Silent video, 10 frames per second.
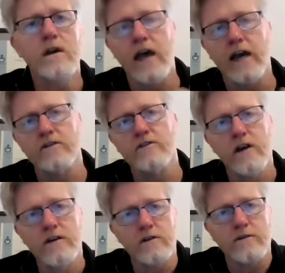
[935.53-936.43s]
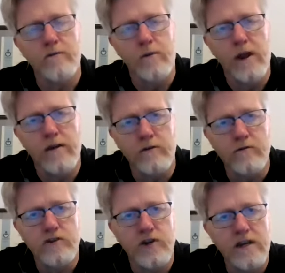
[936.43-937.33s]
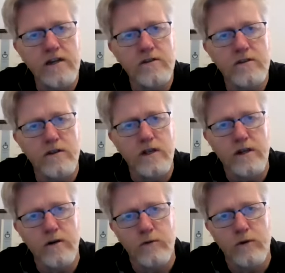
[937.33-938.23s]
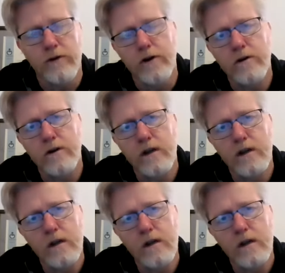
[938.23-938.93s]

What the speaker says: exercises for behavioral change so that they don't revert?